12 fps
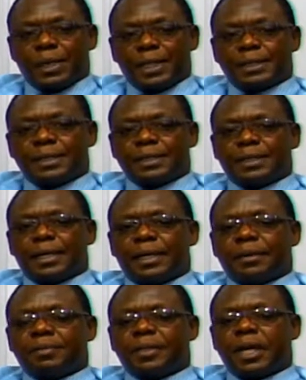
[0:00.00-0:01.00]
at is
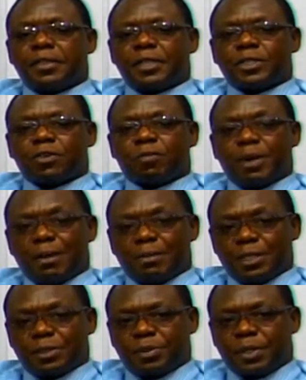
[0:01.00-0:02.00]
ethics of public
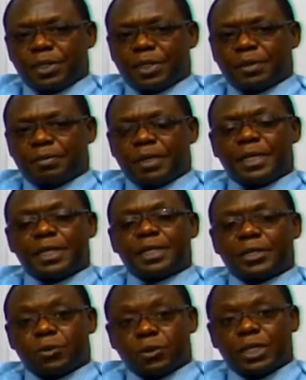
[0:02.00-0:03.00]
speaking, meaning the
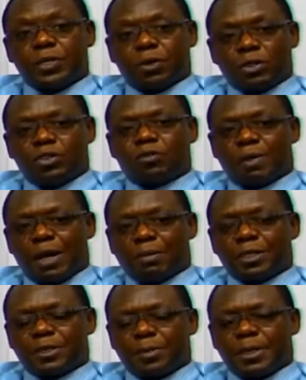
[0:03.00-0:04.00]
do's and don'ts of
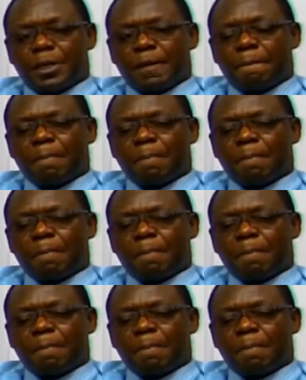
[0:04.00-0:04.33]
public speaking.